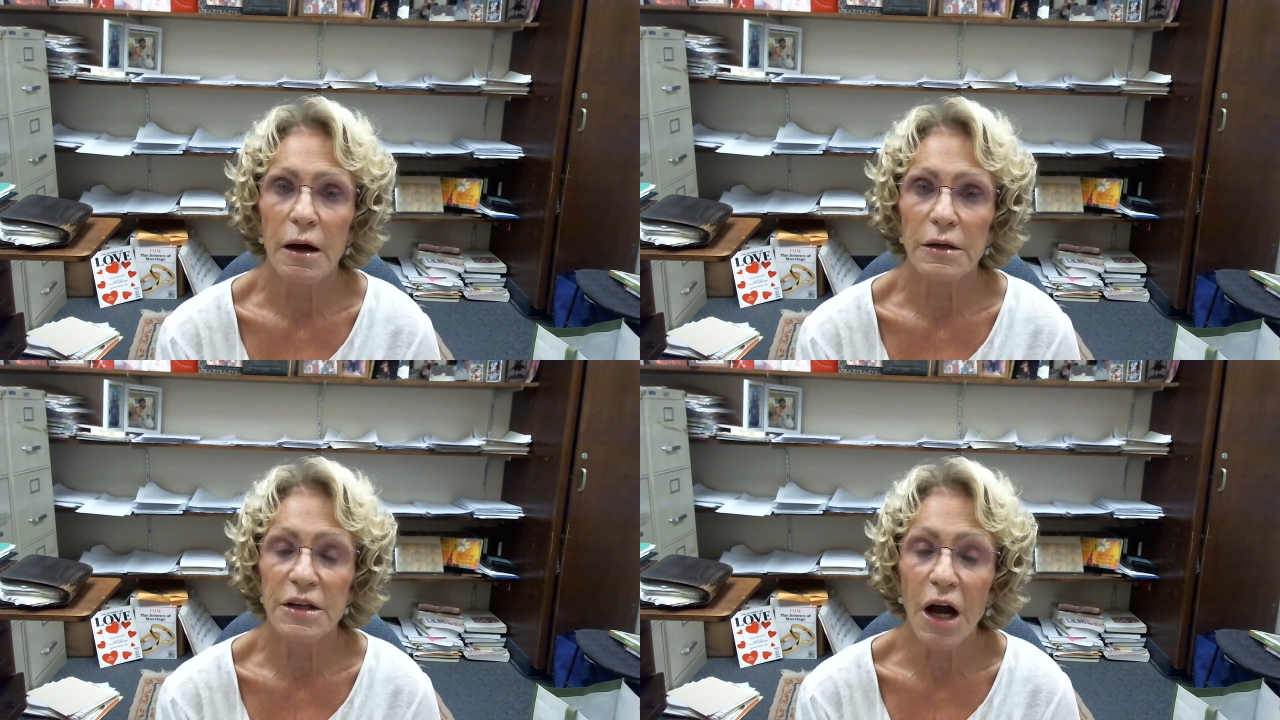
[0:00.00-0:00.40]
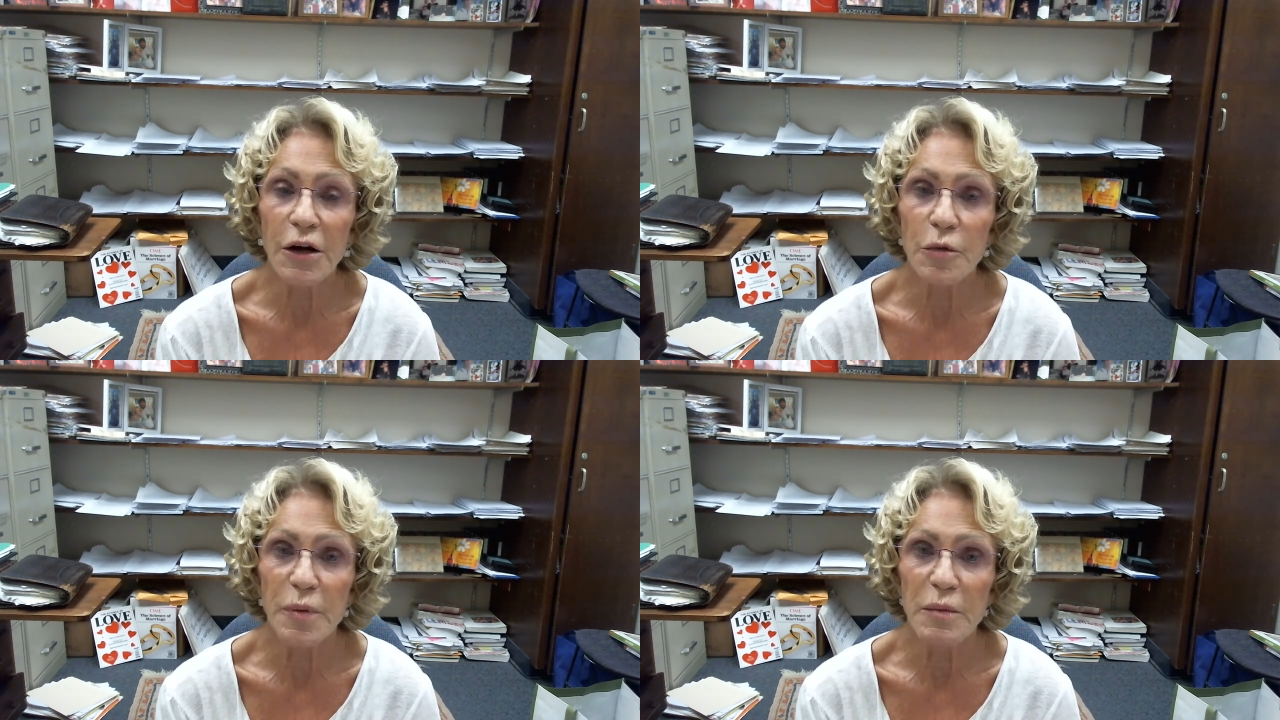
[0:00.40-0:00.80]

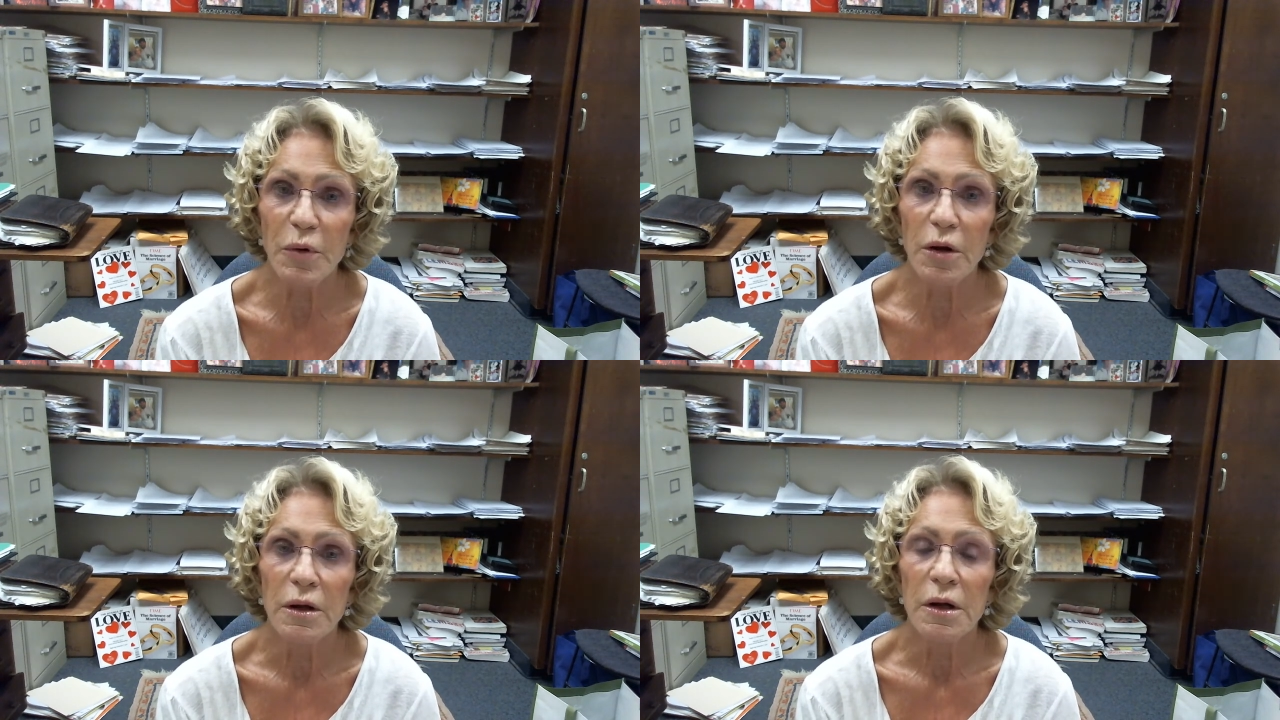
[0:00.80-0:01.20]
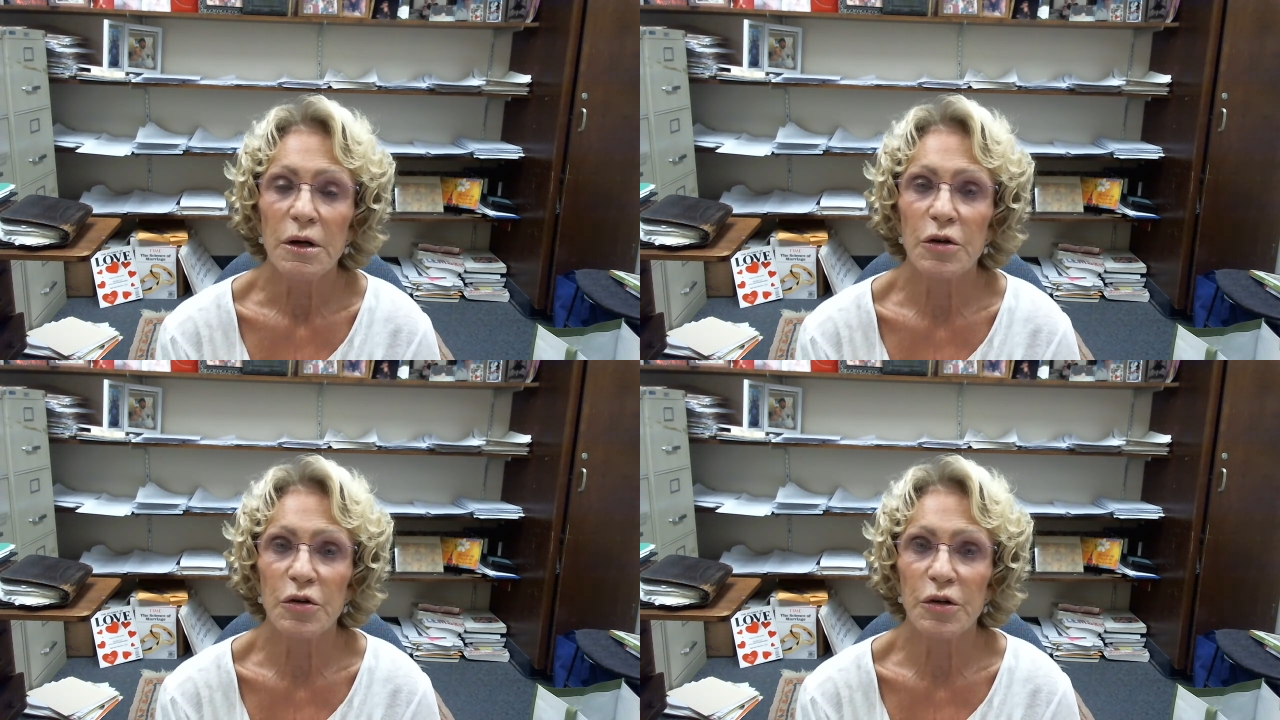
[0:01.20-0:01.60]
Younger people
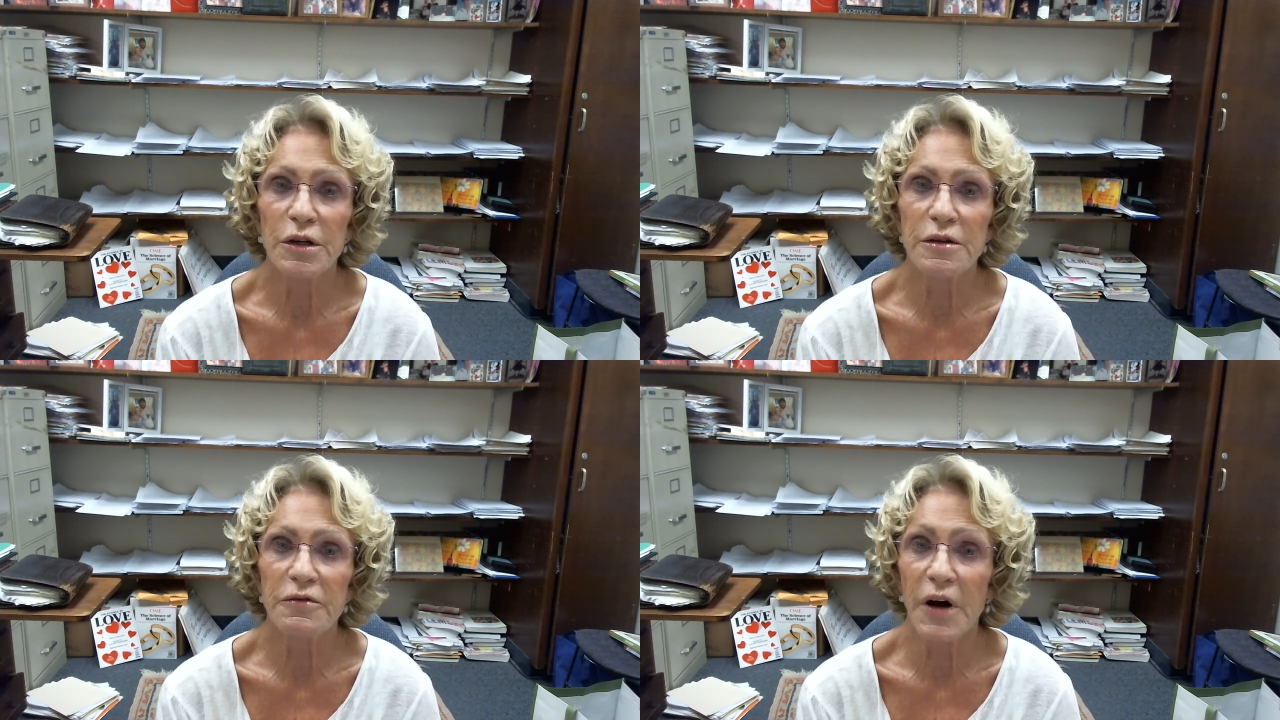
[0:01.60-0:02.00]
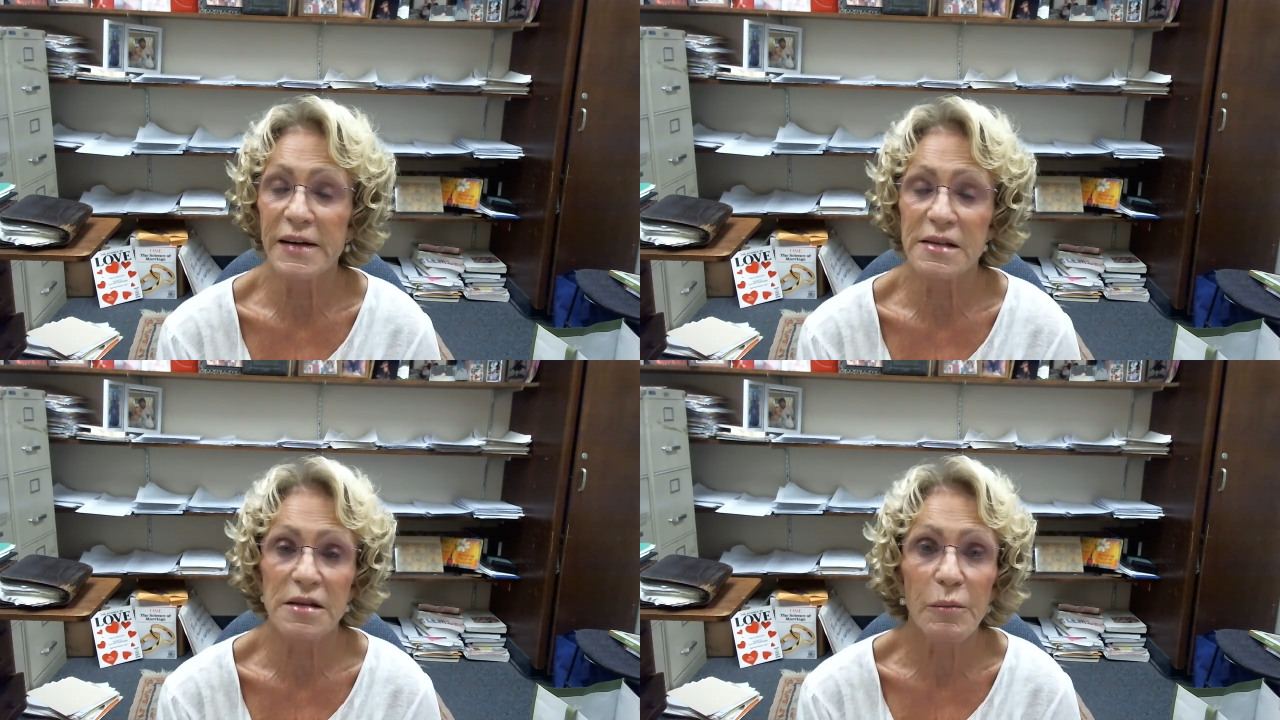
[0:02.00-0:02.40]
could find
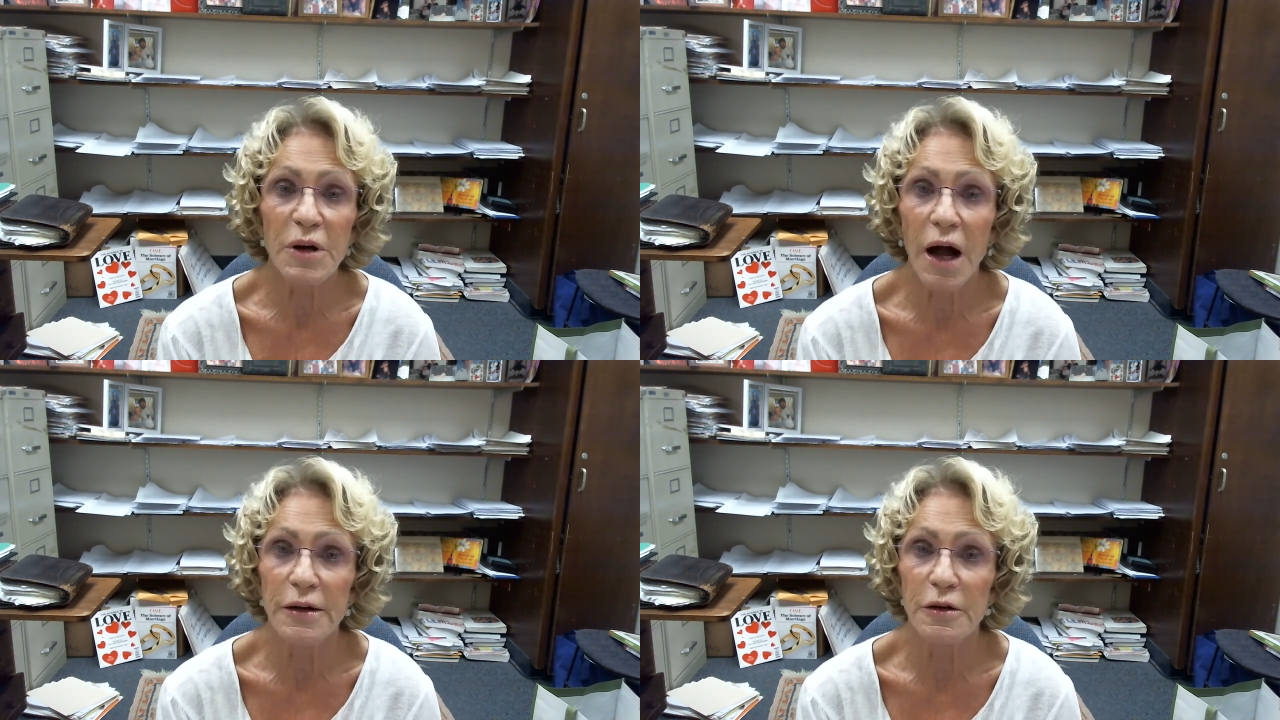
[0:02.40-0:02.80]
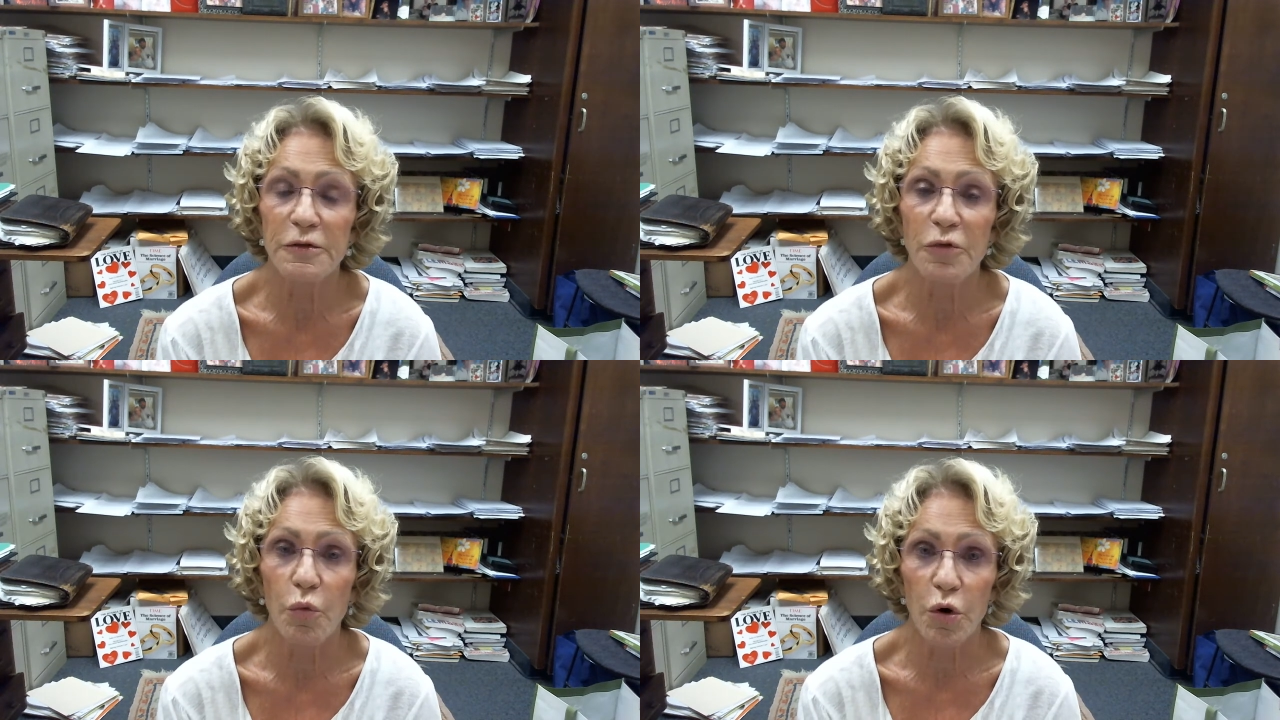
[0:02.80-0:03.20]
some kind of
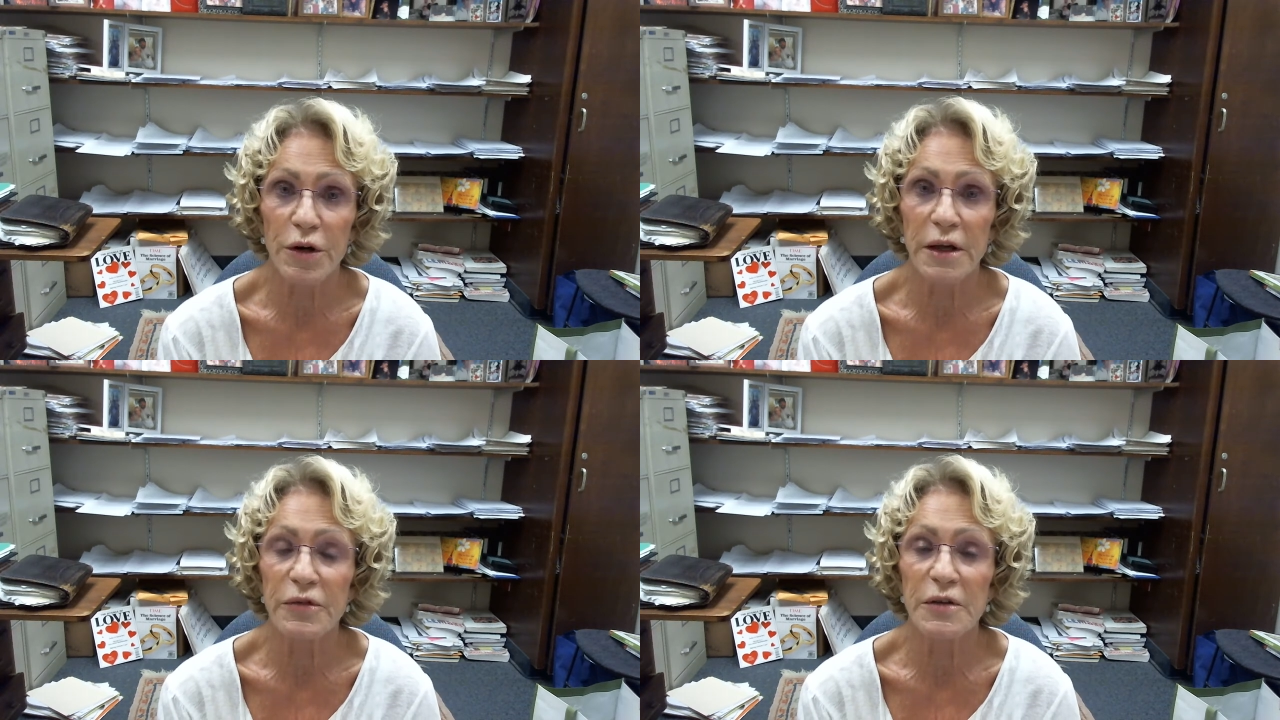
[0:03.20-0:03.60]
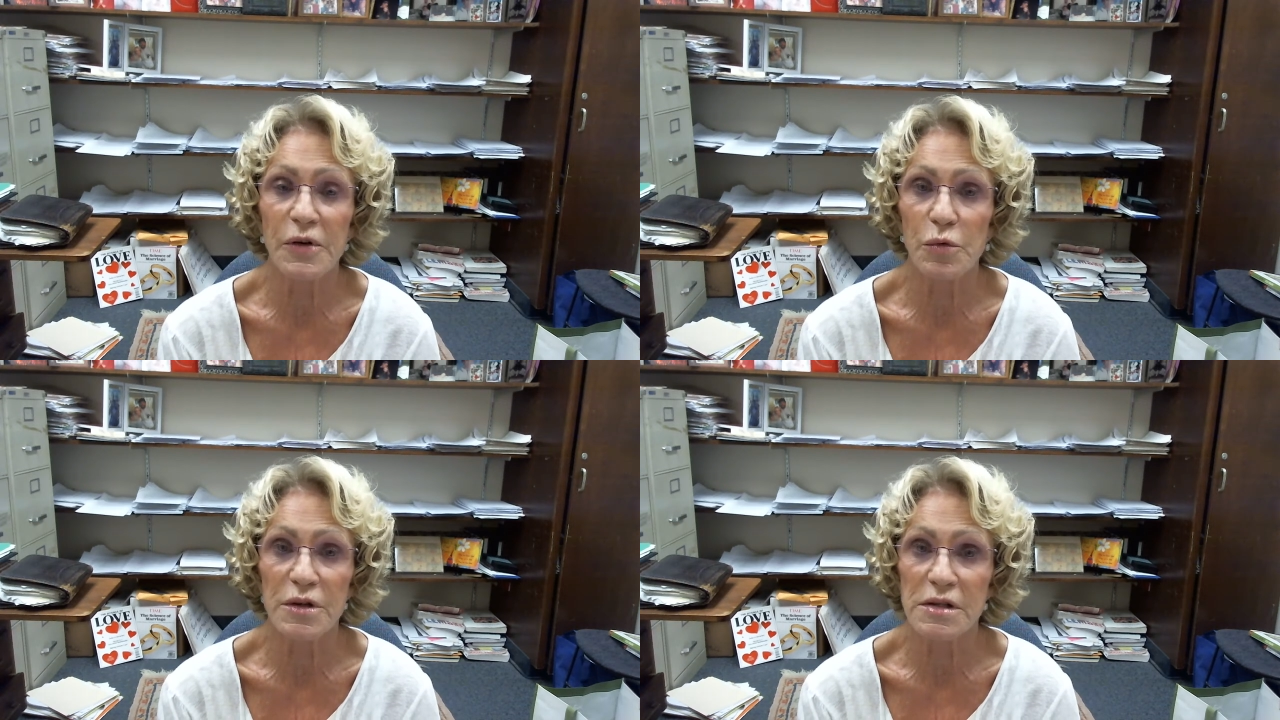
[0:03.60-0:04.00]
work, even if
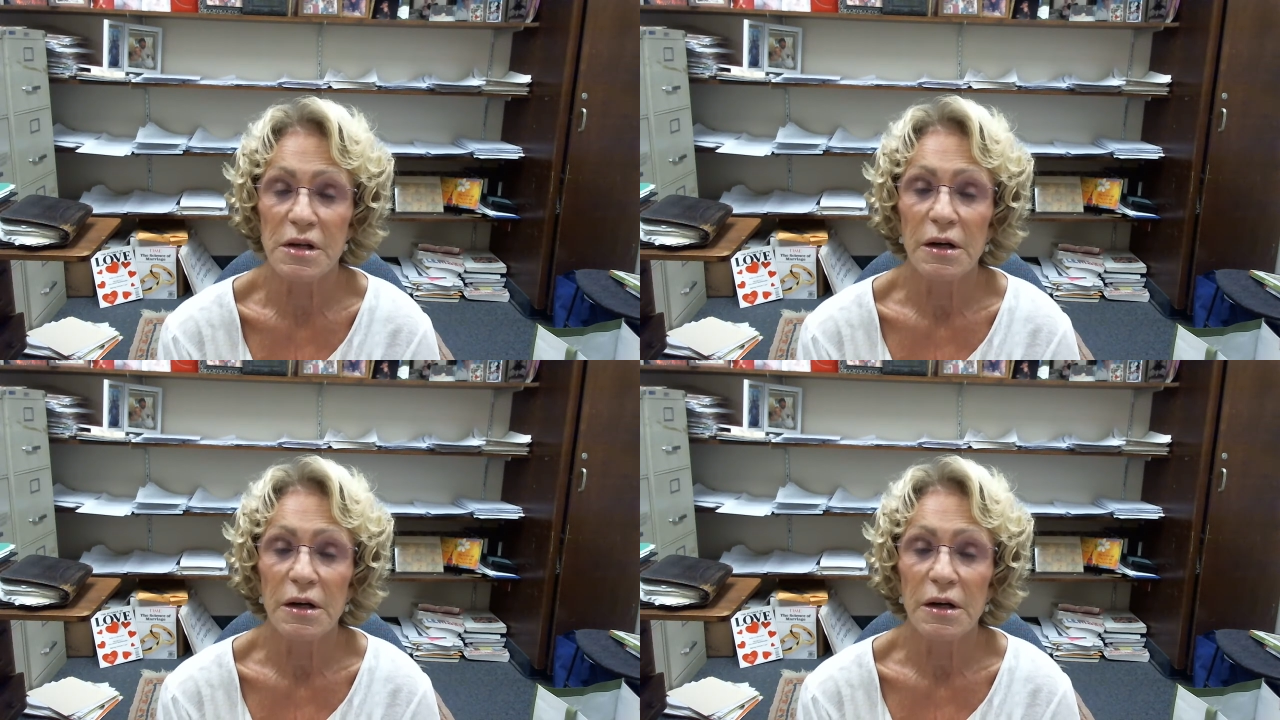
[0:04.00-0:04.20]
it was